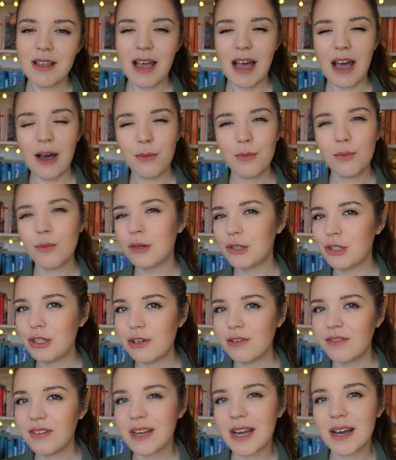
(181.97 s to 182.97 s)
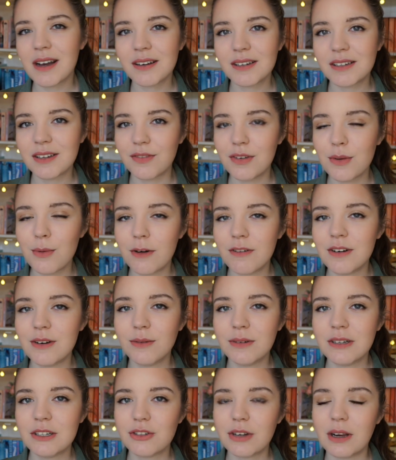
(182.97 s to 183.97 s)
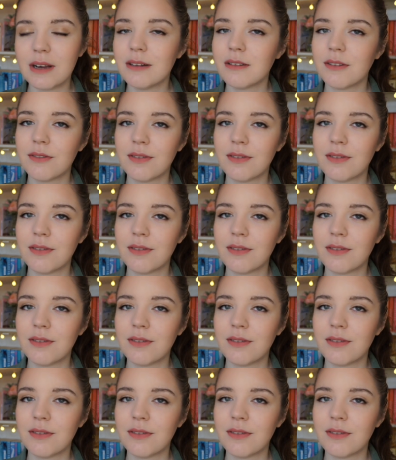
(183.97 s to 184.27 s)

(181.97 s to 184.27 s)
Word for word: how would you react if you are an only child